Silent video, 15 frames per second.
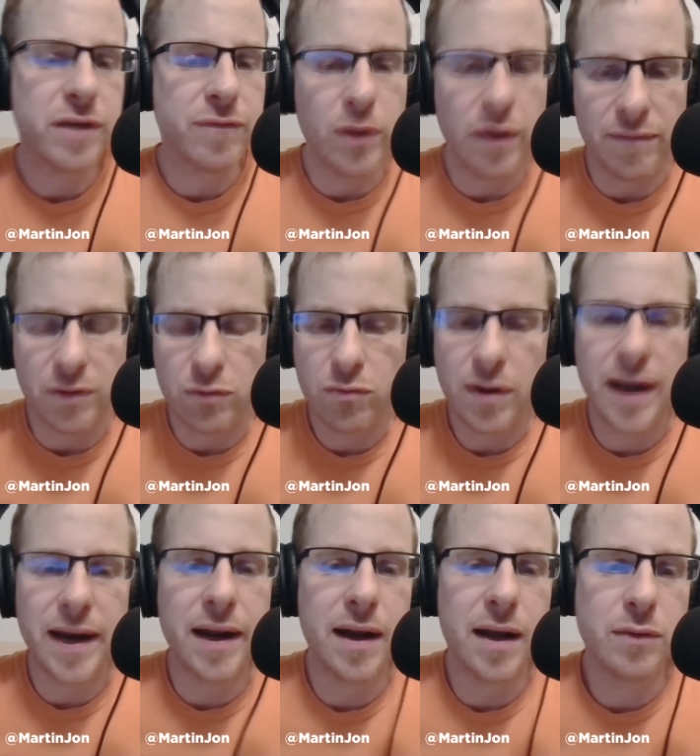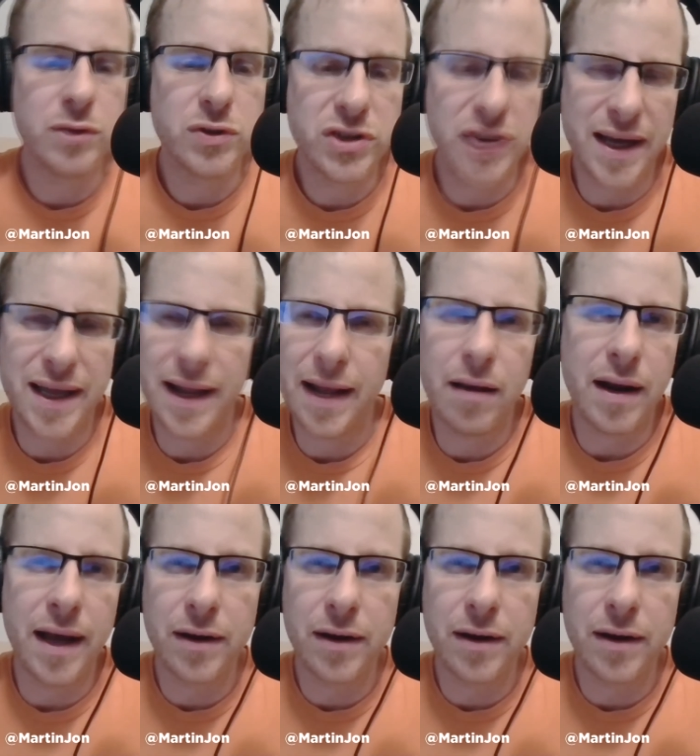If you haven't read it, I would check it out.